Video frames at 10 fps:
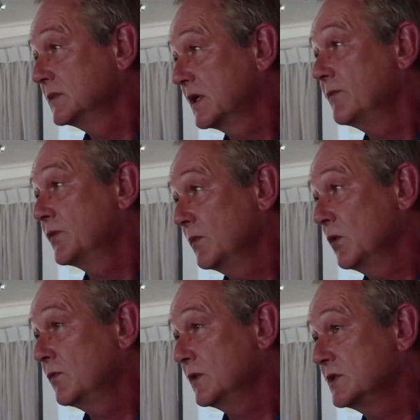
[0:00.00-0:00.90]
to come from
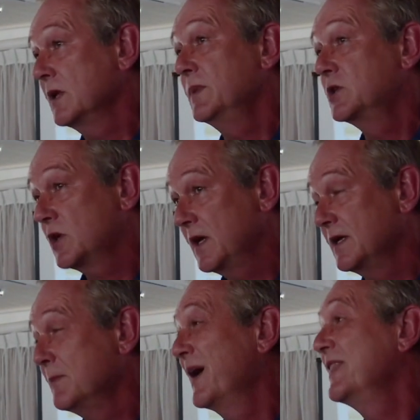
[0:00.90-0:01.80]
an orphanage and be
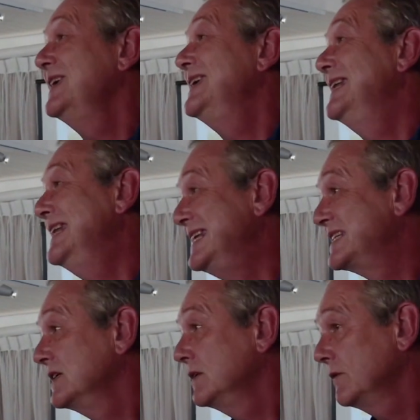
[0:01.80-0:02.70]
traded by the
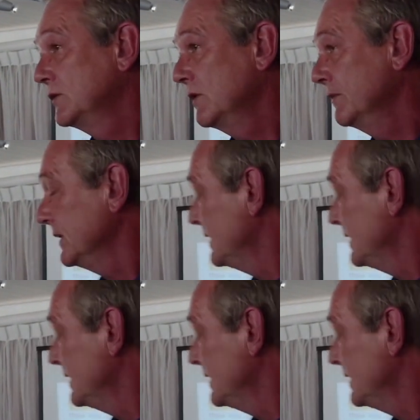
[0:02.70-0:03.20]
elite of Durban.